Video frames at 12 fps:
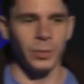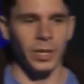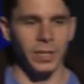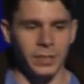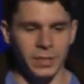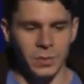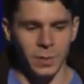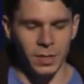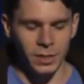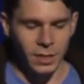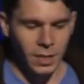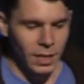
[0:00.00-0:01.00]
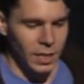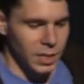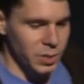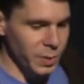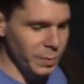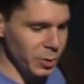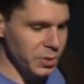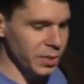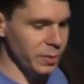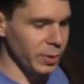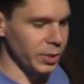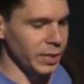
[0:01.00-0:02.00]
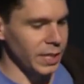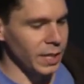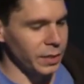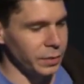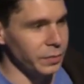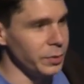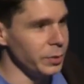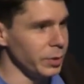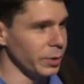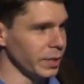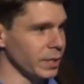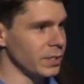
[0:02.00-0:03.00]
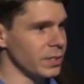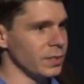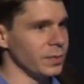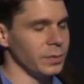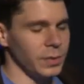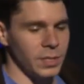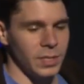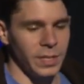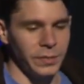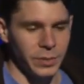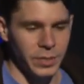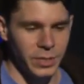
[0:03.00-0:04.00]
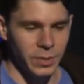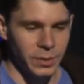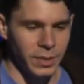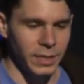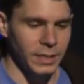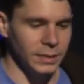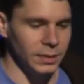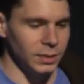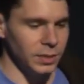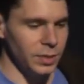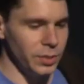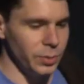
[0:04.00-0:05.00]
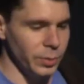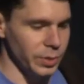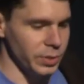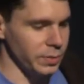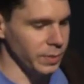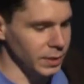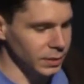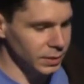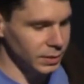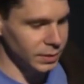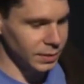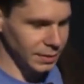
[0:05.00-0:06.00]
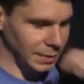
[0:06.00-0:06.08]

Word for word: product as well. So we mostly work out of New York, so this San Francisco thing is newer to us.